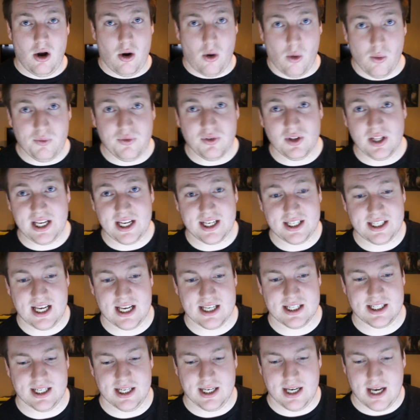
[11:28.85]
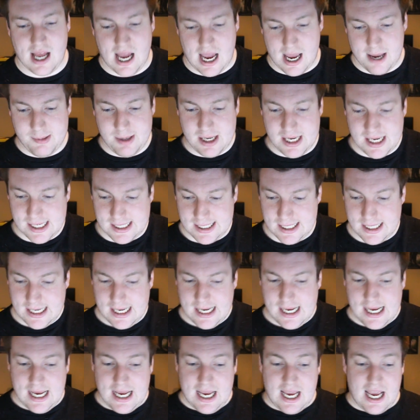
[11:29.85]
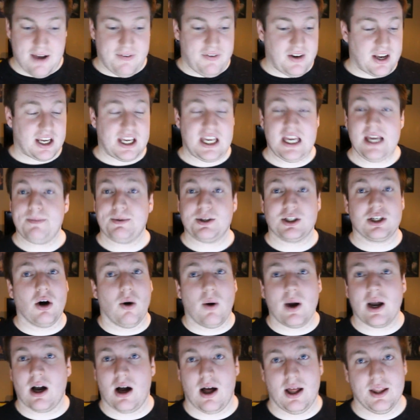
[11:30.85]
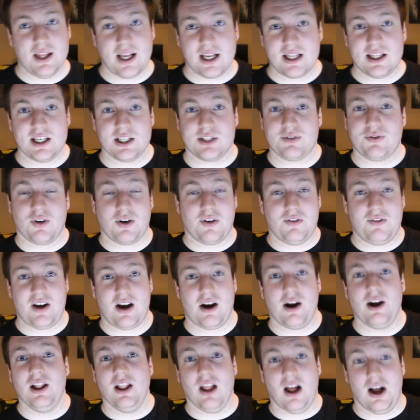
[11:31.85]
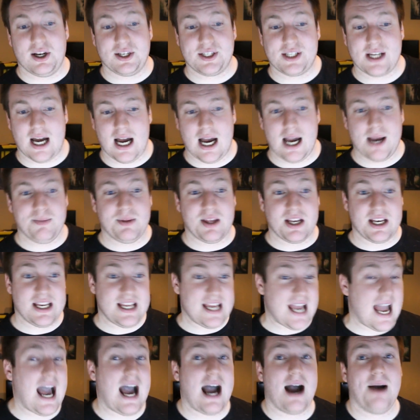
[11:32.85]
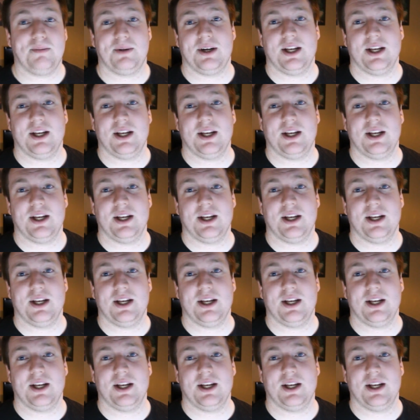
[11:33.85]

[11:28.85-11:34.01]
Hopefully it doesn't. I mean, if it keeps going on like this for a very long time, then yeah,